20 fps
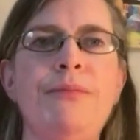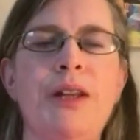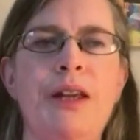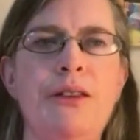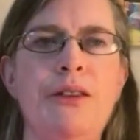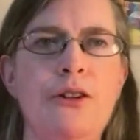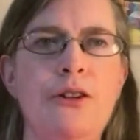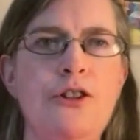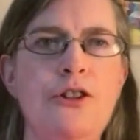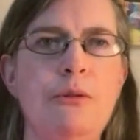I
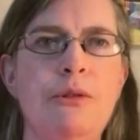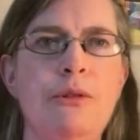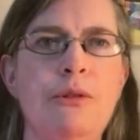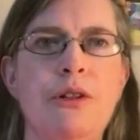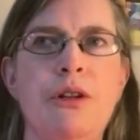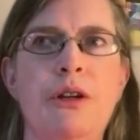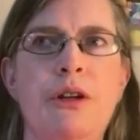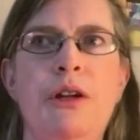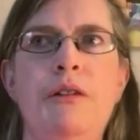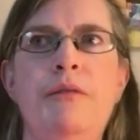thought she was
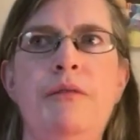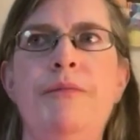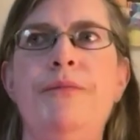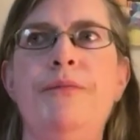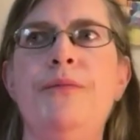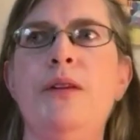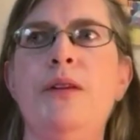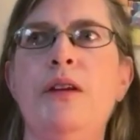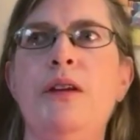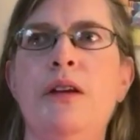good.
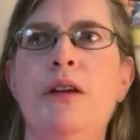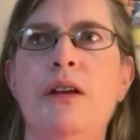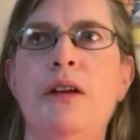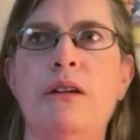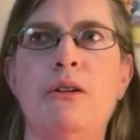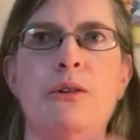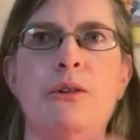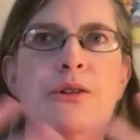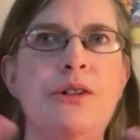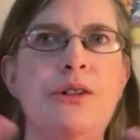
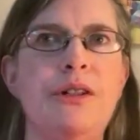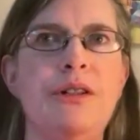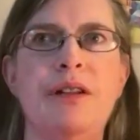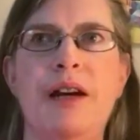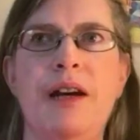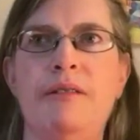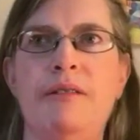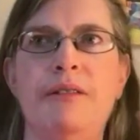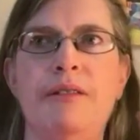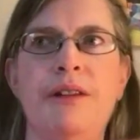Of course, she's
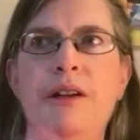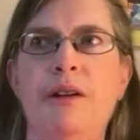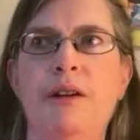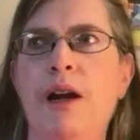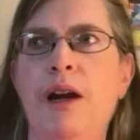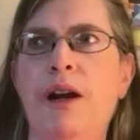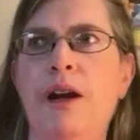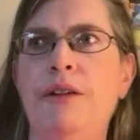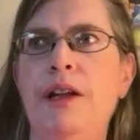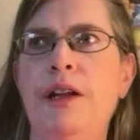not really
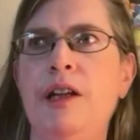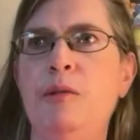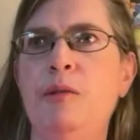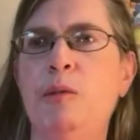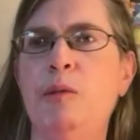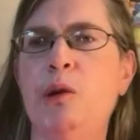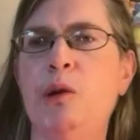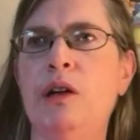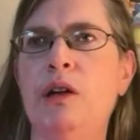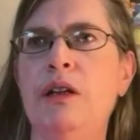around
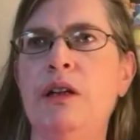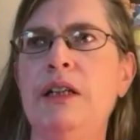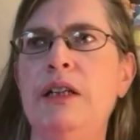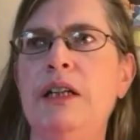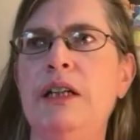anymore.